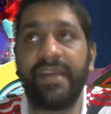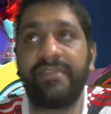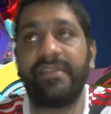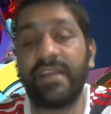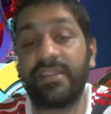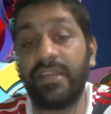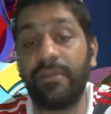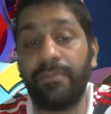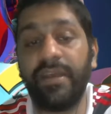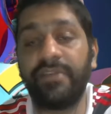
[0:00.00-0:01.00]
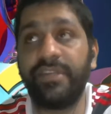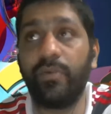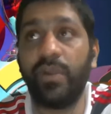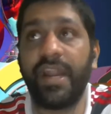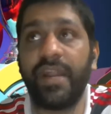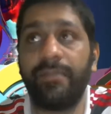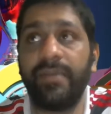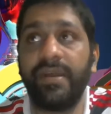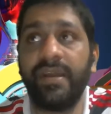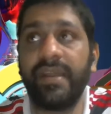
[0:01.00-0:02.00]
Yes, I think PSG will end up
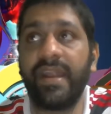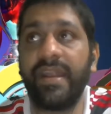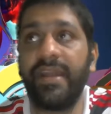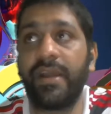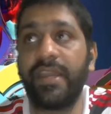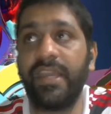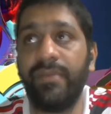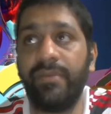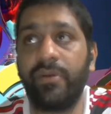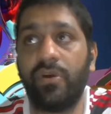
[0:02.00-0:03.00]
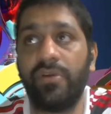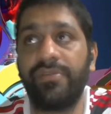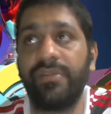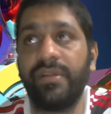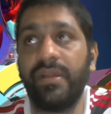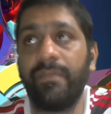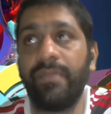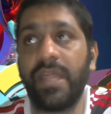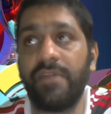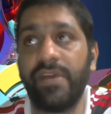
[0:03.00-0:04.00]
getting Hakimi because
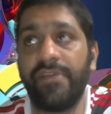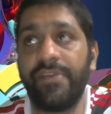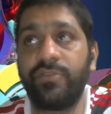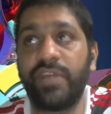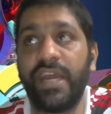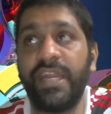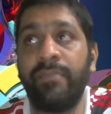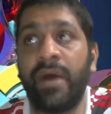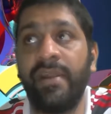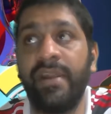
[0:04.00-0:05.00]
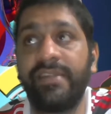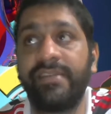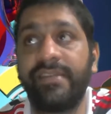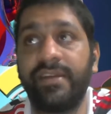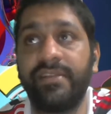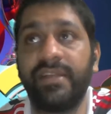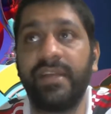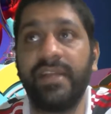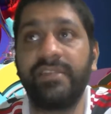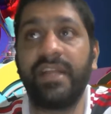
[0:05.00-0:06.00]
they are the favourites to sign him, unless
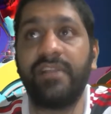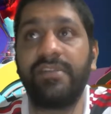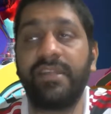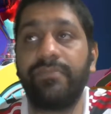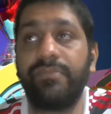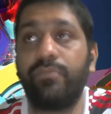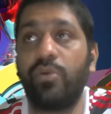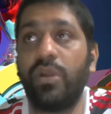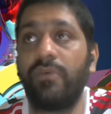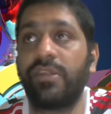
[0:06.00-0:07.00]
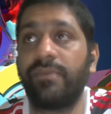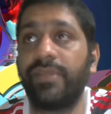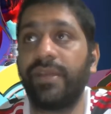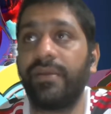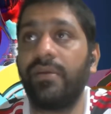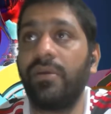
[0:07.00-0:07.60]
Chelsea pull out something.